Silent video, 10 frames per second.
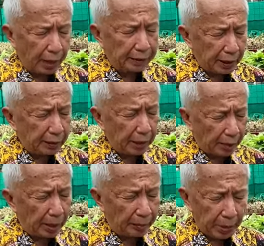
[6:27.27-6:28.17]
I think
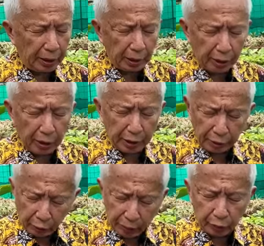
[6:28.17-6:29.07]
there may be
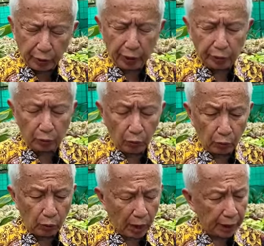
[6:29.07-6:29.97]
individuals
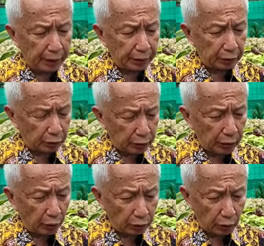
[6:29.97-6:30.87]
who are, you
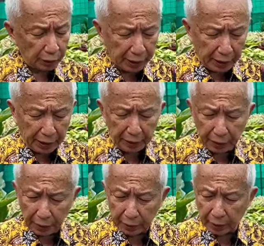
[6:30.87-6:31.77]
see, also
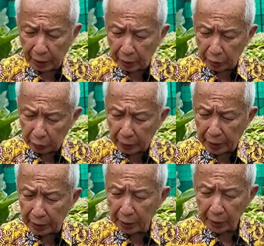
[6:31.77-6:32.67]
keen in
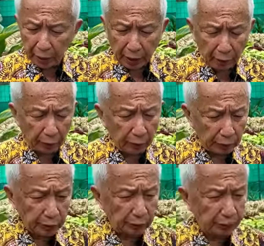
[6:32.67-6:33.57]
doing kind of
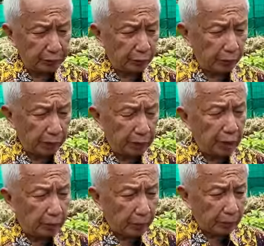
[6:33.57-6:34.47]
conservation work.
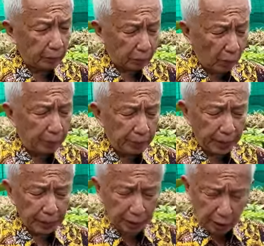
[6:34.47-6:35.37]
But the problem
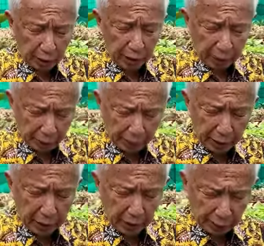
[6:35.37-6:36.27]
is,
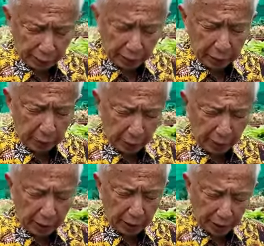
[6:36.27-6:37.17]
here I think
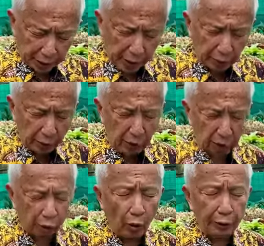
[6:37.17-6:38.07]
we lack
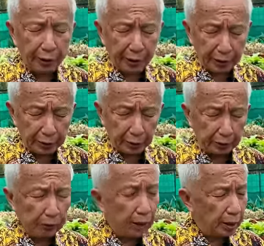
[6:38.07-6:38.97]
coordination.